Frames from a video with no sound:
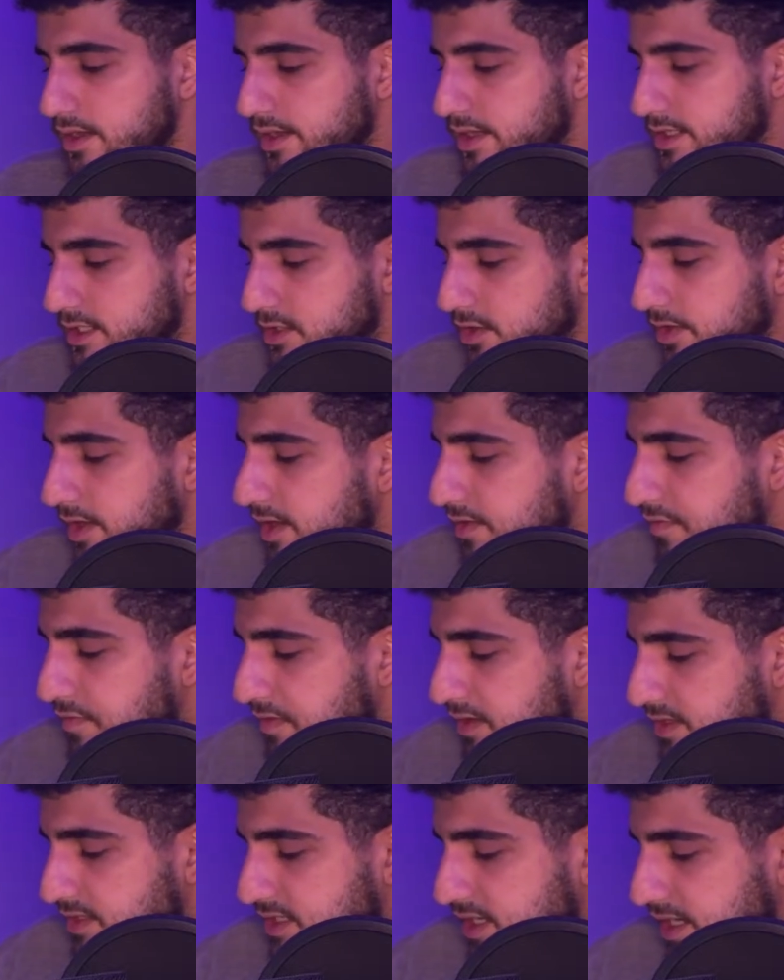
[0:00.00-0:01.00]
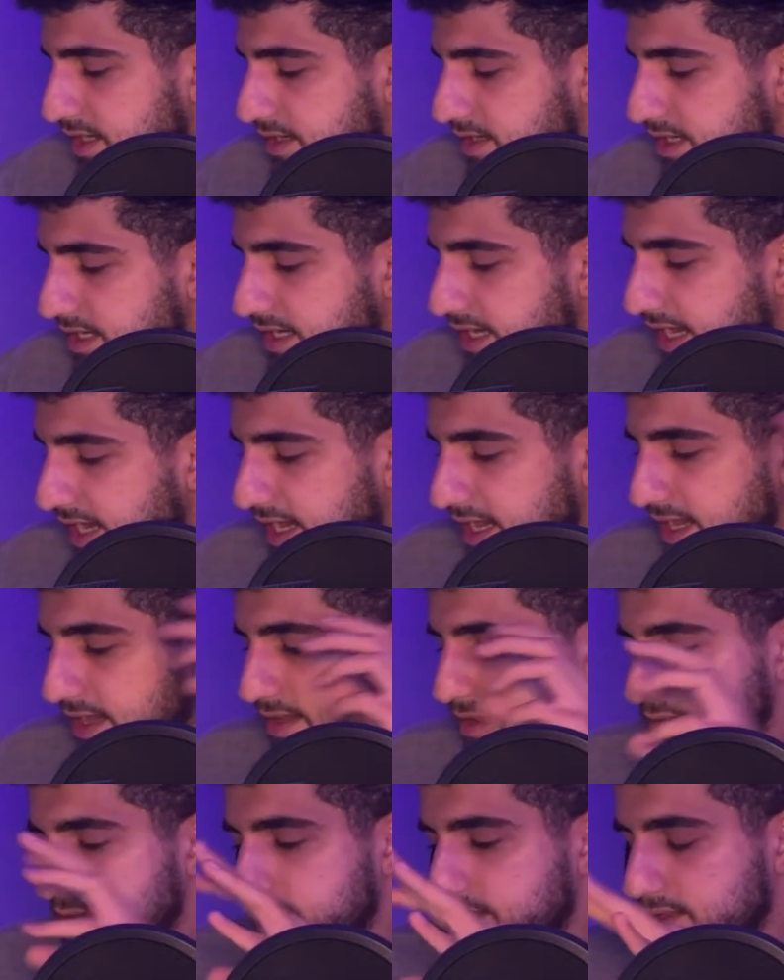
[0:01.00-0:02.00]
So if we're turning
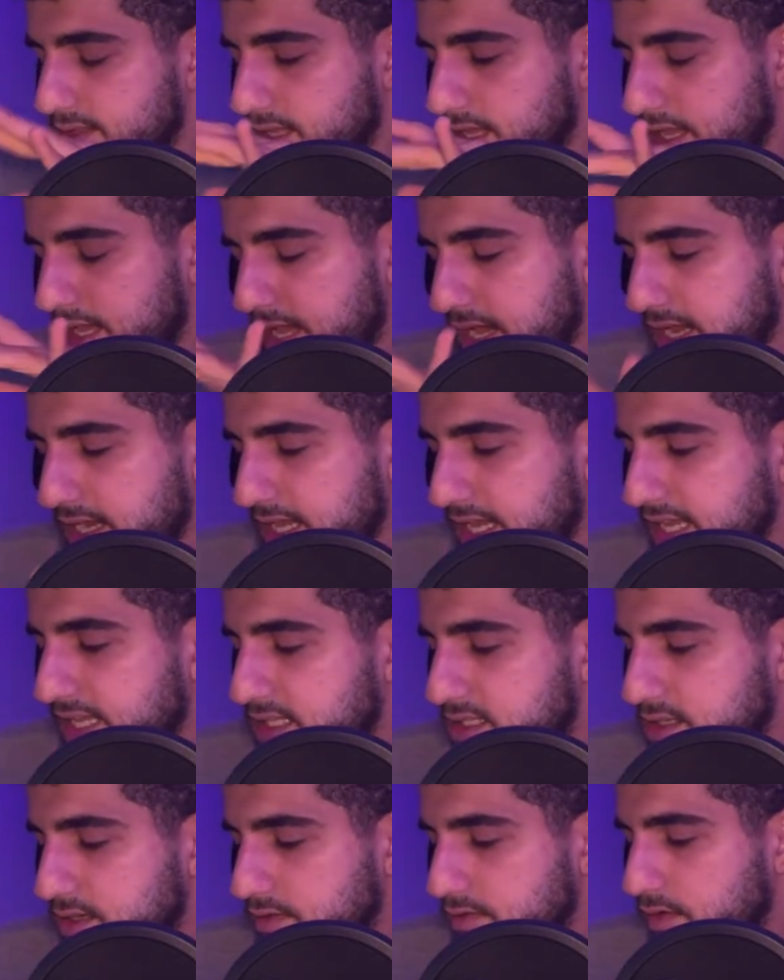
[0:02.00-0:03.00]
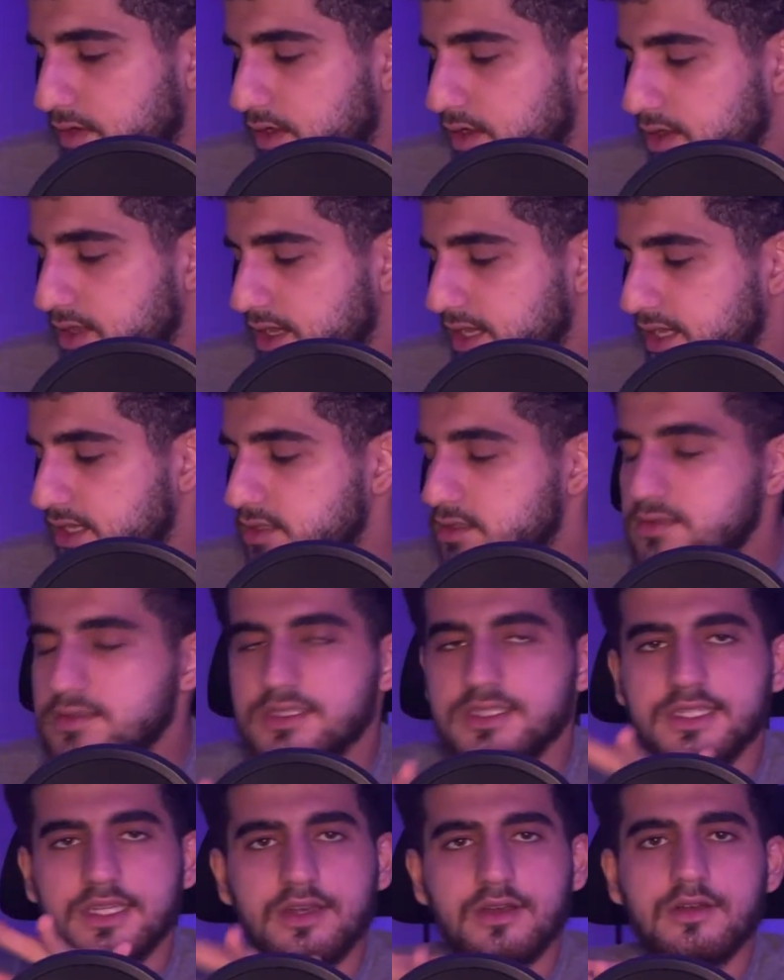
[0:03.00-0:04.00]
an interval into
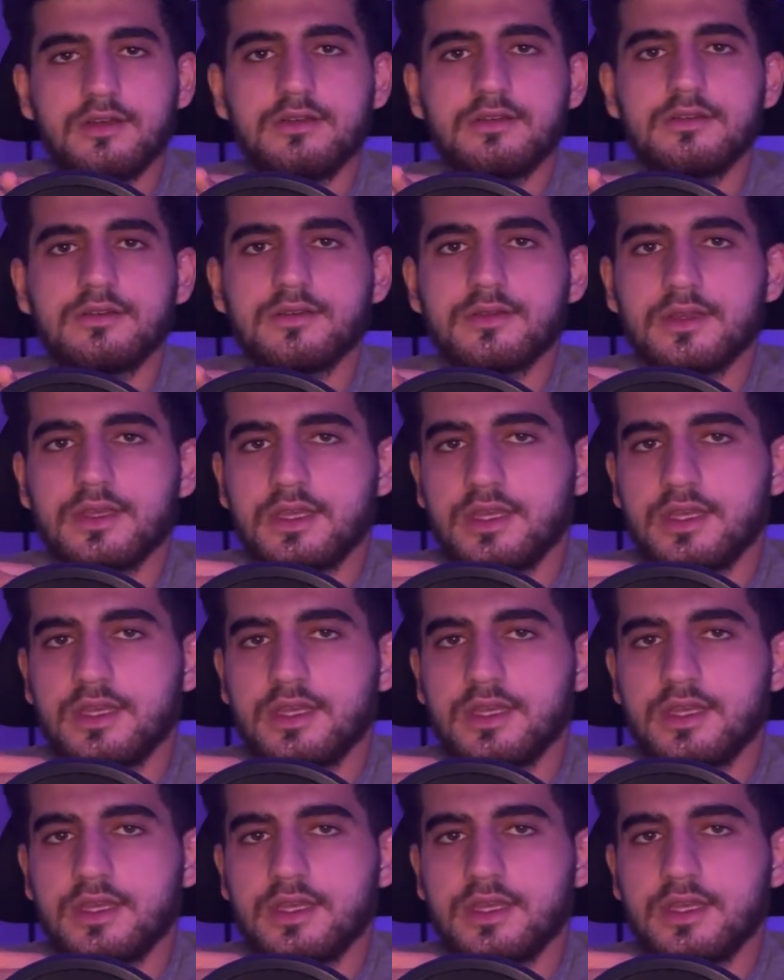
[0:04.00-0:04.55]
0,